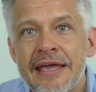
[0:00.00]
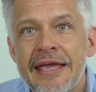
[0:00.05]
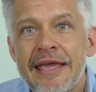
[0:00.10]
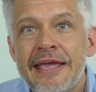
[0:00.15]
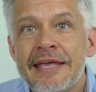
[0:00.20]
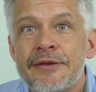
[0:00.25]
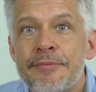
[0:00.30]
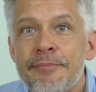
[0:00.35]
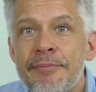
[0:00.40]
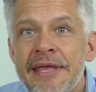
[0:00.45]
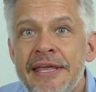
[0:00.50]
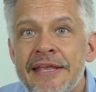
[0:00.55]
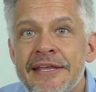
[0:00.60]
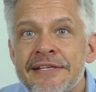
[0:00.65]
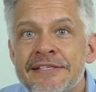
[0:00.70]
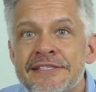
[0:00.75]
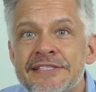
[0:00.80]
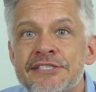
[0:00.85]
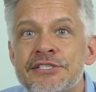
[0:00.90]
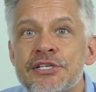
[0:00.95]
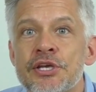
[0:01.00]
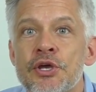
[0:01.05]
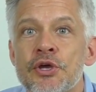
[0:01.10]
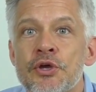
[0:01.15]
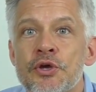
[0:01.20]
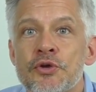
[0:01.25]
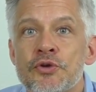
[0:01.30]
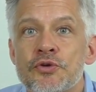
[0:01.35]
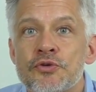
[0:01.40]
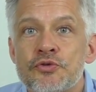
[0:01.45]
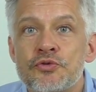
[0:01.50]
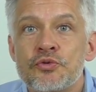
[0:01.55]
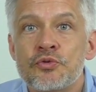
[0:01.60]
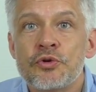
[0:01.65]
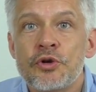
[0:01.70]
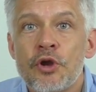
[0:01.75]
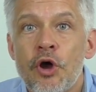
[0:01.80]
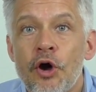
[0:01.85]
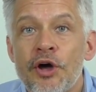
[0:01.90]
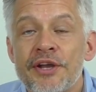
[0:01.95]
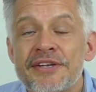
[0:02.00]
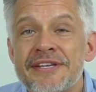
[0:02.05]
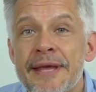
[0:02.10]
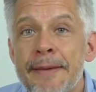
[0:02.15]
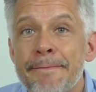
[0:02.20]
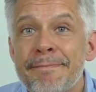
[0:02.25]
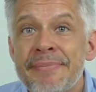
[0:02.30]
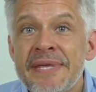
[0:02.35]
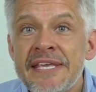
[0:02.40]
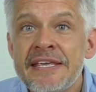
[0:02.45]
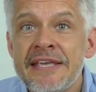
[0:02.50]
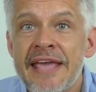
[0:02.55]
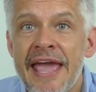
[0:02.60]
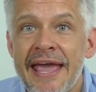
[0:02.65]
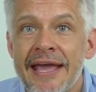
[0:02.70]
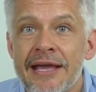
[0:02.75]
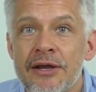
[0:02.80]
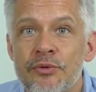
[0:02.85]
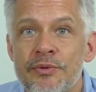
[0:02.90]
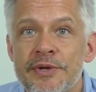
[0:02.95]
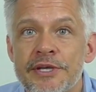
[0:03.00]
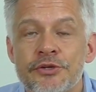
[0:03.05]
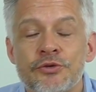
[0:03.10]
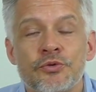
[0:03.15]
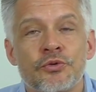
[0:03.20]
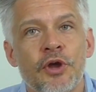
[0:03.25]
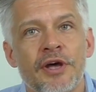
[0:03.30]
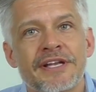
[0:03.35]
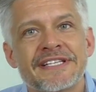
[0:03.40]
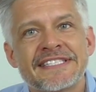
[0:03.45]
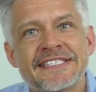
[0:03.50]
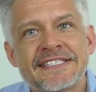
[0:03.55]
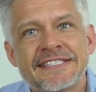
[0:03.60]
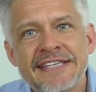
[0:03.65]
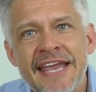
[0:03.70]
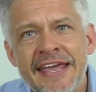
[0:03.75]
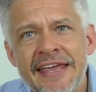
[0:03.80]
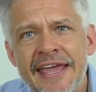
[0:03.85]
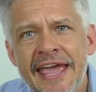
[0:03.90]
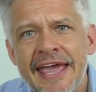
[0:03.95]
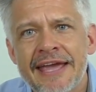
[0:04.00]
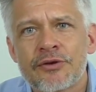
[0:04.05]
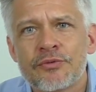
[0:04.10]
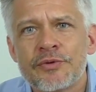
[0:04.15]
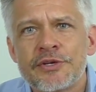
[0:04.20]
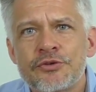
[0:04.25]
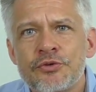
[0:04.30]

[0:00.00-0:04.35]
It means, do not be angry, do not stay angry,